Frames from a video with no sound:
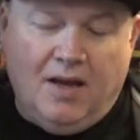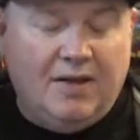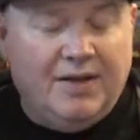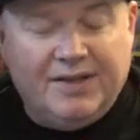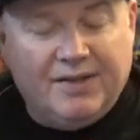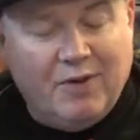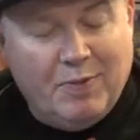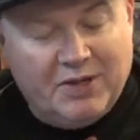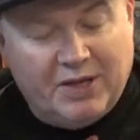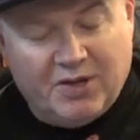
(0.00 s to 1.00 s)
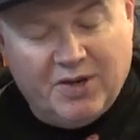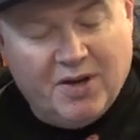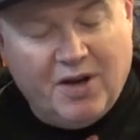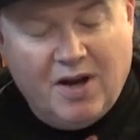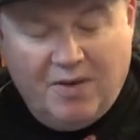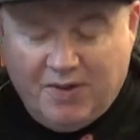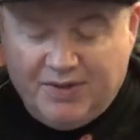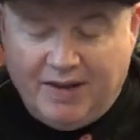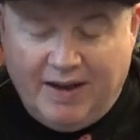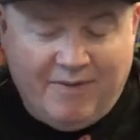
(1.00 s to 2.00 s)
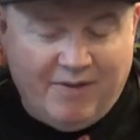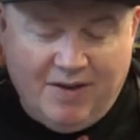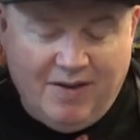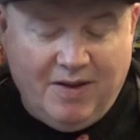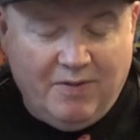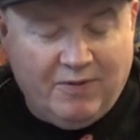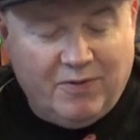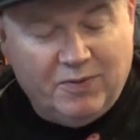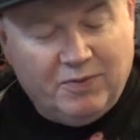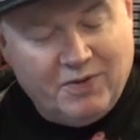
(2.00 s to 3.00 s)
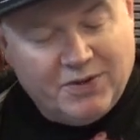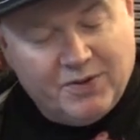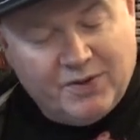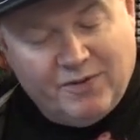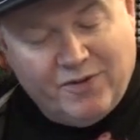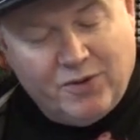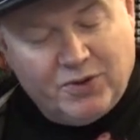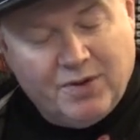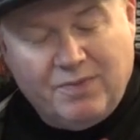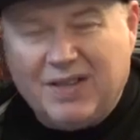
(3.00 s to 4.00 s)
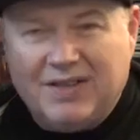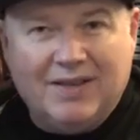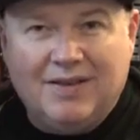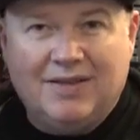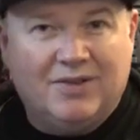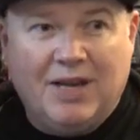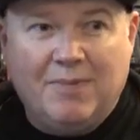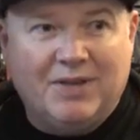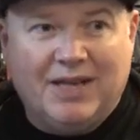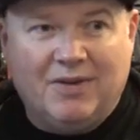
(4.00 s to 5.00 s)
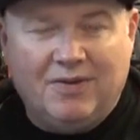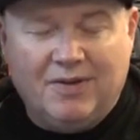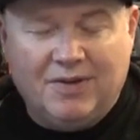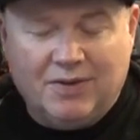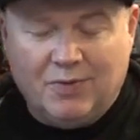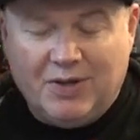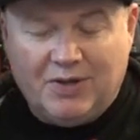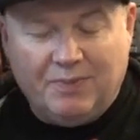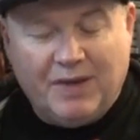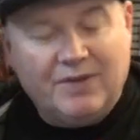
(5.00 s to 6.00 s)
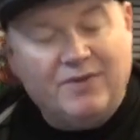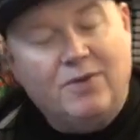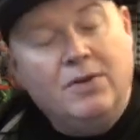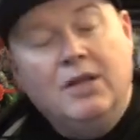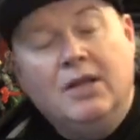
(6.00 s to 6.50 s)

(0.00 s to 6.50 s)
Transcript: This is a reproduction cart because I have, you know, the original's a fortune, but it's cheaper to get on the Switch and PS4.